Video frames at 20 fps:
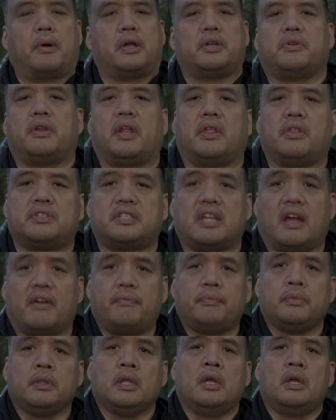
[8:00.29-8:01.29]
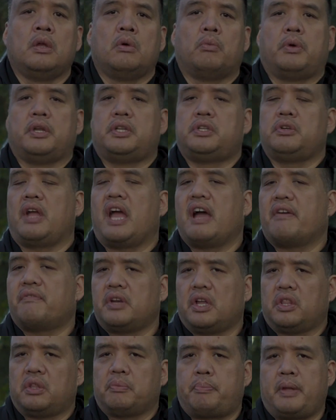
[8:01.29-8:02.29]
on doing other stuff. We do have
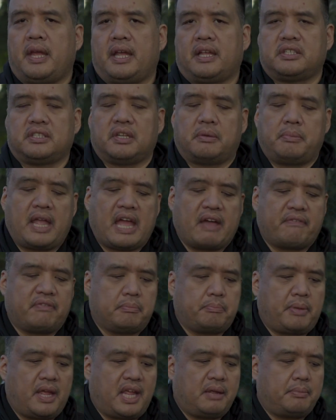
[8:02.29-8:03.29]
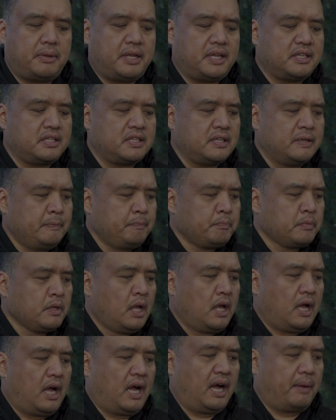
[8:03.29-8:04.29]
another pig. He's going to be having babies.
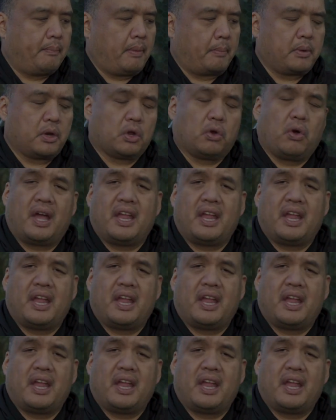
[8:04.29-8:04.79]
I'm going to go